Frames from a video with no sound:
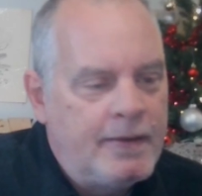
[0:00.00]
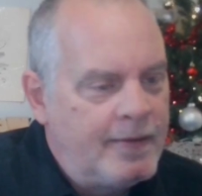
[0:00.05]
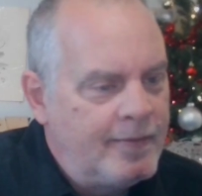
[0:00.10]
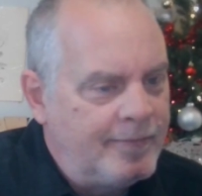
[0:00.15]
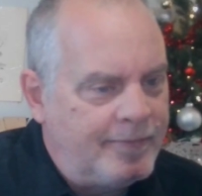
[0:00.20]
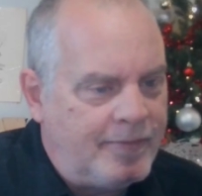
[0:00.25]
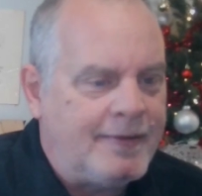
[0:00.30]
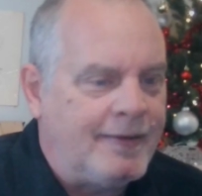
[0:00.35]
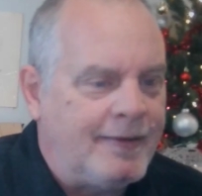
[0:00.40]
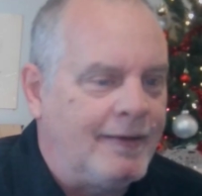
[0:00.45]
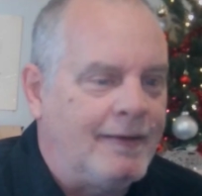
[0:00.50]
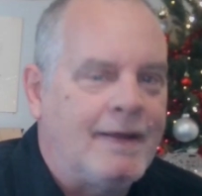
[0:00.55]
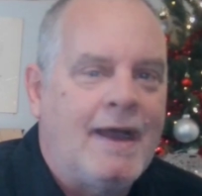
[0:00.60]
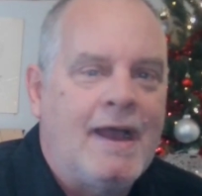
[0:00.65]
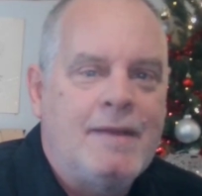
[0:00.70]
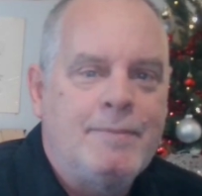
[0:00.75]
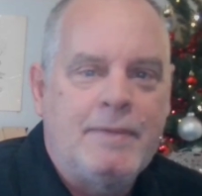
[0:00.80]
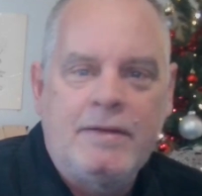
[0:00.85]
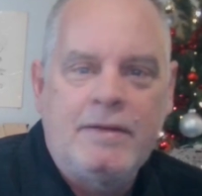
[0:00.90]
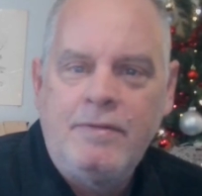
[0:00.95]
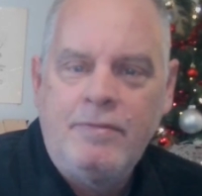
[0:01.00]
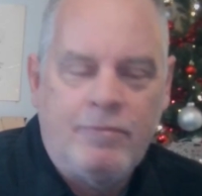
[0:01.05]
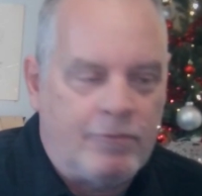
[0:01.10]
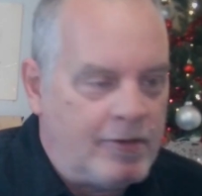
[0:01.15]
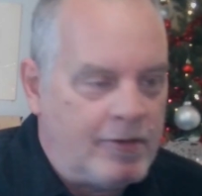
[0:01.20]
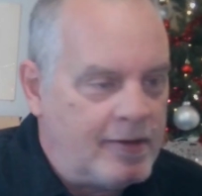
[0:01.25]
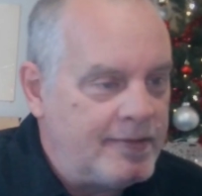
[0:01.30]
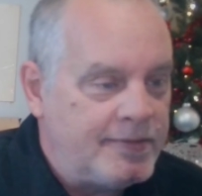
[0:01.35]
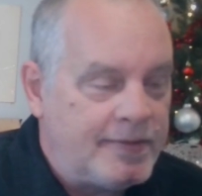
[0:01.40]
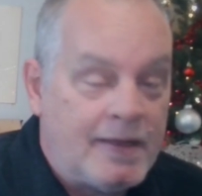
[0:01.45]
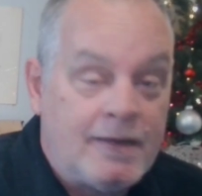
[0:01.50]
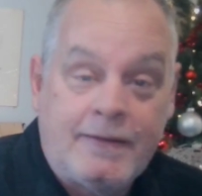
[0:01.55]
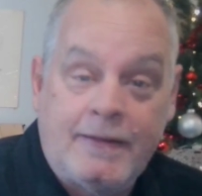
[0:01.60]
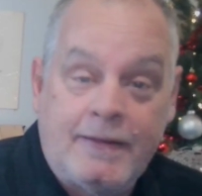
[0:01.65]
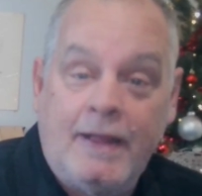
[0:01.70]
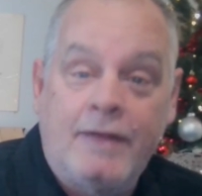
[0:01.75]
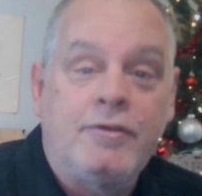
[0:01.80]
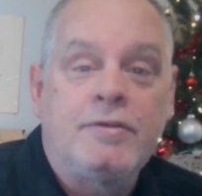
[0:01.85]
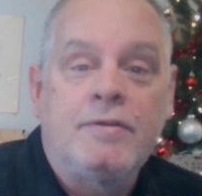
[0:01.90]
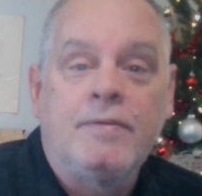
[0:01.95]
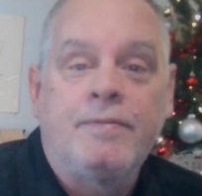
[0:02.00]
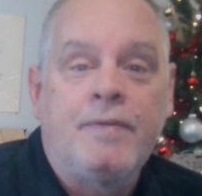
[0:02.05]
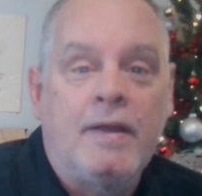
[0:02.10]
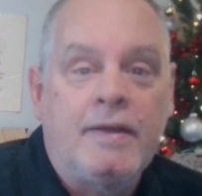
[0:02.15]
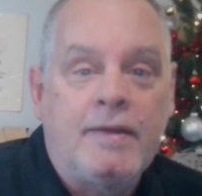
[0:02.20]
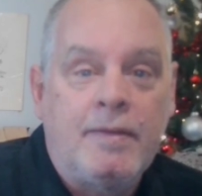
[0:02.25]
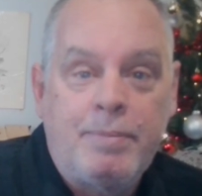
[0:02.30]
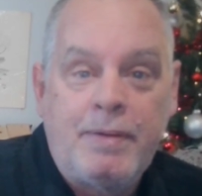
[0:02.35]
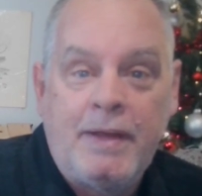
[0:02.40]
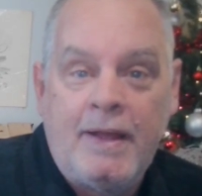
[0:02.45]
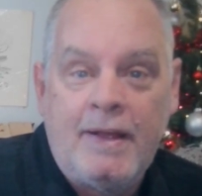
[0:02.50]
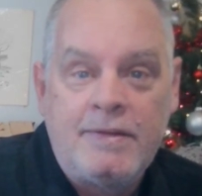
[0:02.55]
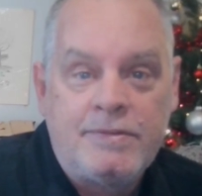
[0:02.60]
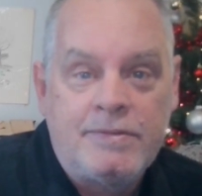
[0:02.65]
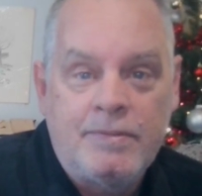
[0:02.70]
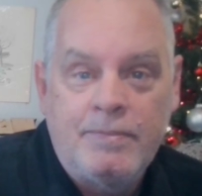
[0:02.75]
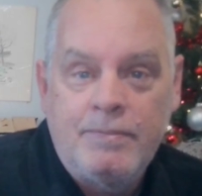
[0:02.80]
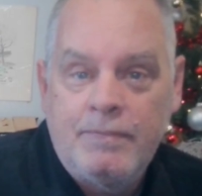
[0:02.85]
Fucking lineman runs out, catches a fucking pass.